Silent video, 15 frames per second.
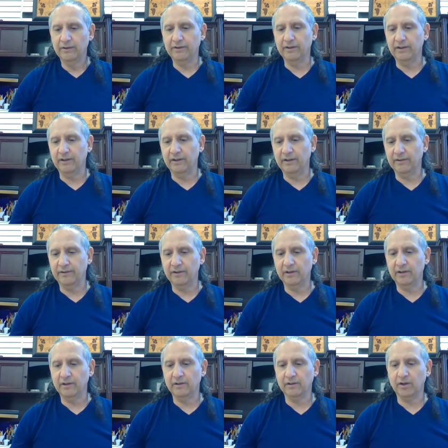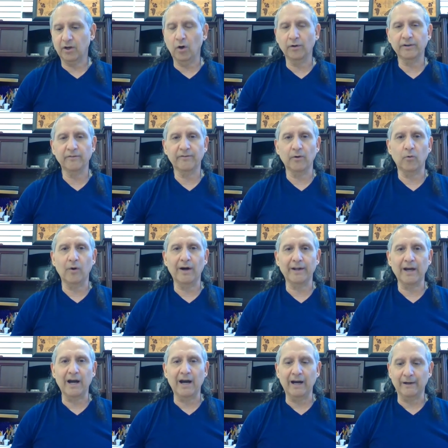the code of the
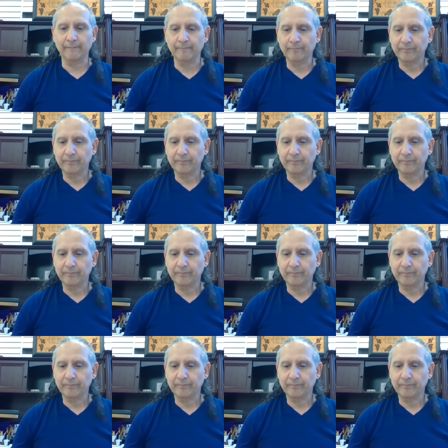Hwarang.